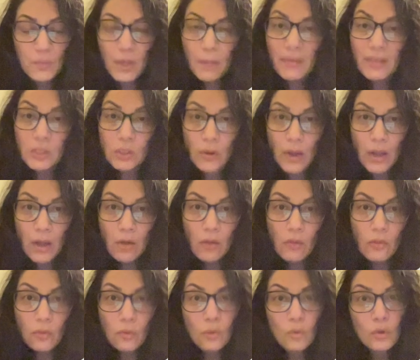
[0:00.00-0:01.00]
mental health
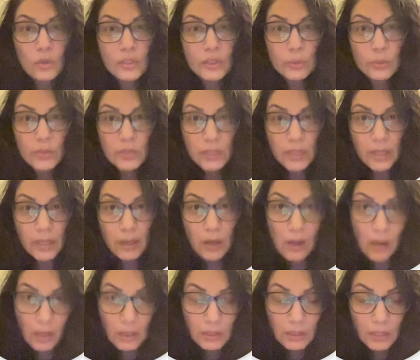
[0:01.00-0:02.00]
or suicide
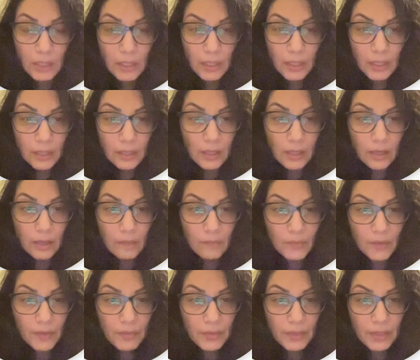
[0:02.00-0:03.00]
hotline
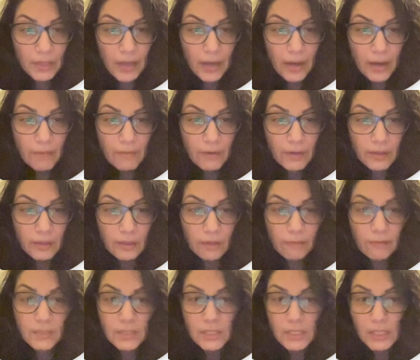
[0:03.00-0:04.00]
that they have at the
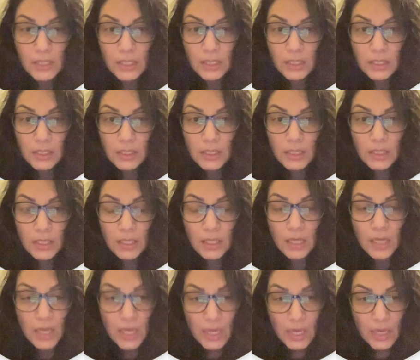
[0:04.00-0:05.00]
facility.
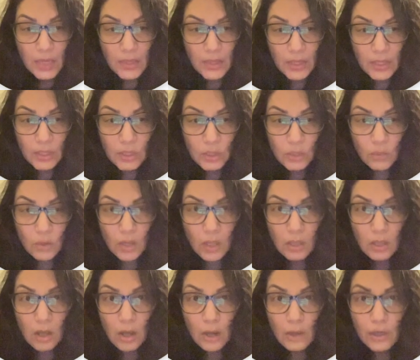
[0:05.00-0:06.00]
They do a
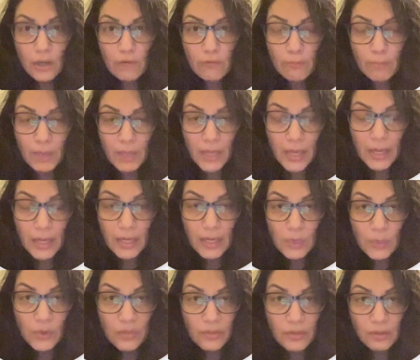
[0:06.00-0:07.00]
lot of planning
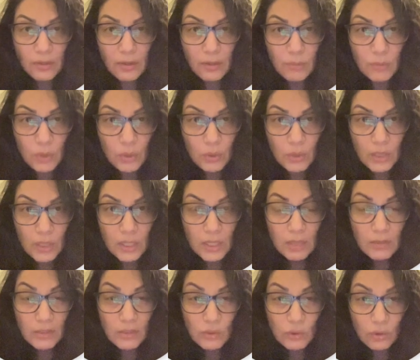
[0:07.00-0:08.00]
with the community
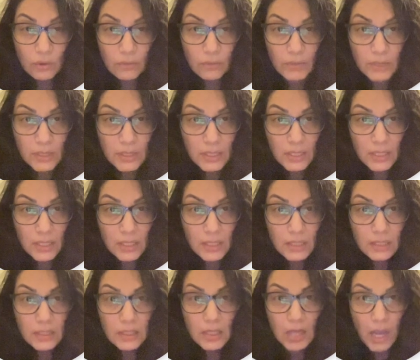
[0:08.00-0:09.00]
and
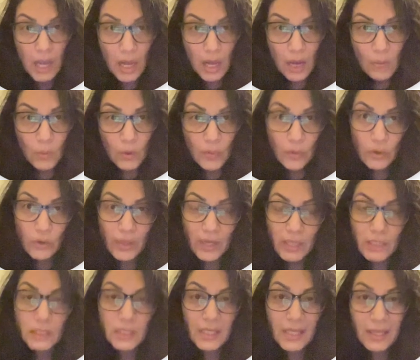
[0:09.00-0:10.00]
services, whether
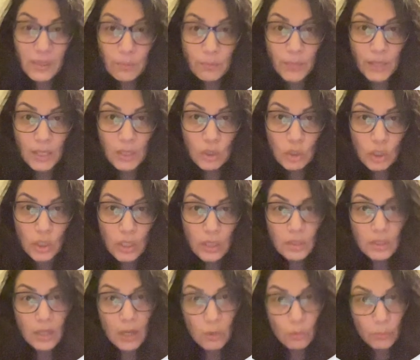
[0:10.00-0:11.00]
that's
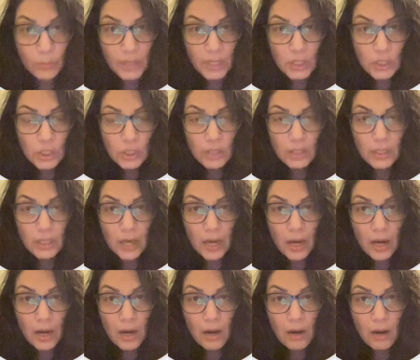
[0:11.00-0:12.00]
inpatient, outpatient
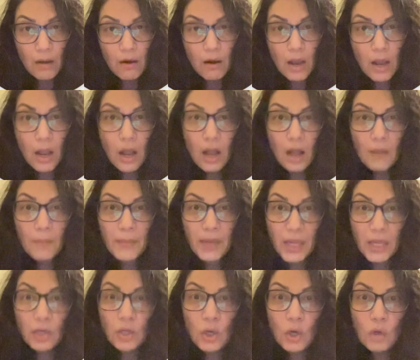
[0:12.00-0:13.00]
care,
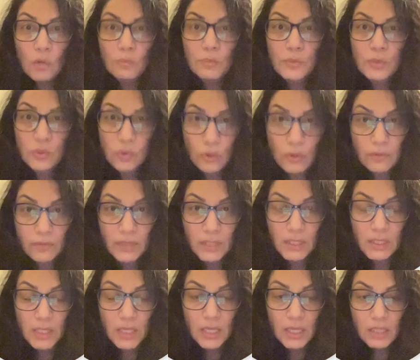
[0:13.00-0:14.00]
in home
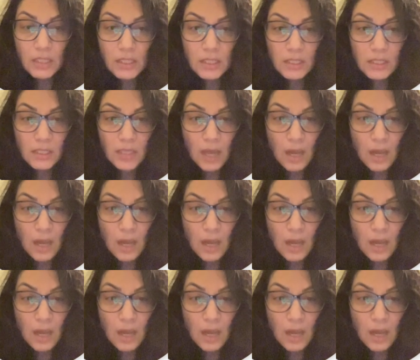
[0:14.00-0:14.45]
services.